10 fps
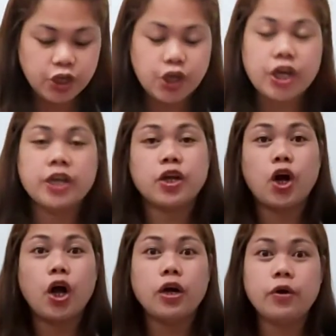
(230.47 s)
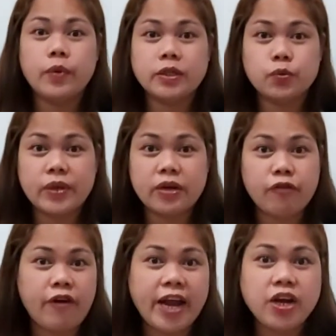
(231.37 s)
you can color it with
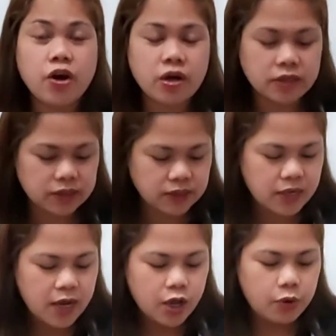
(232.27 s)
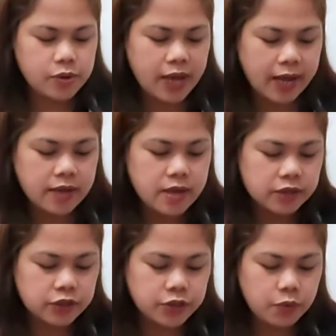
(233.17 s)
crayons. Okay,
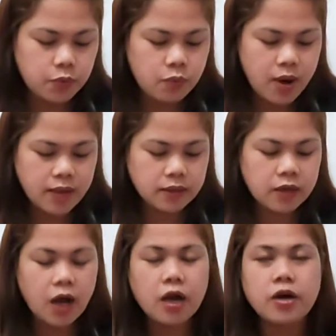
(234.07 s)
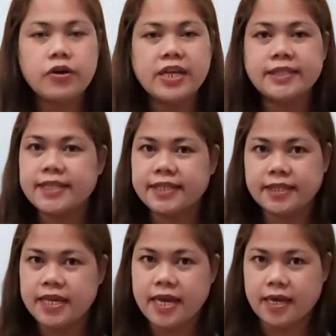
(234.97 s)
so what color is the
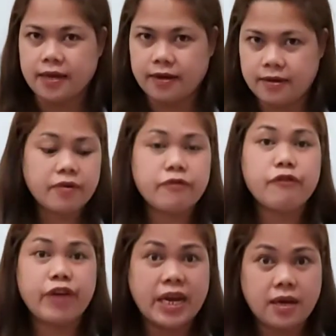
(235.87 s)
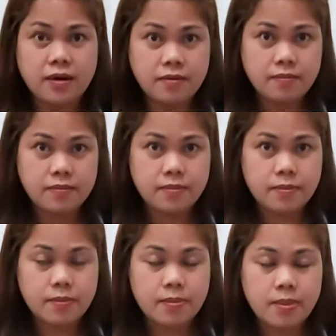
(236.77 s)
sea? Green
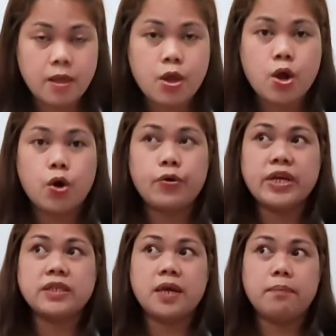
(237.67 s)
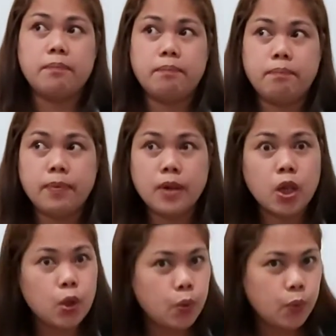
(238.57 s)
or is it
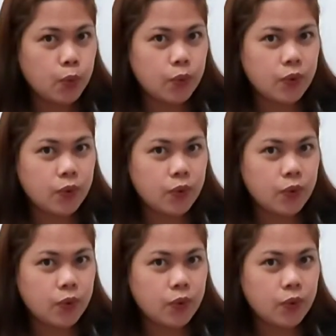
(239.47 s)
blue?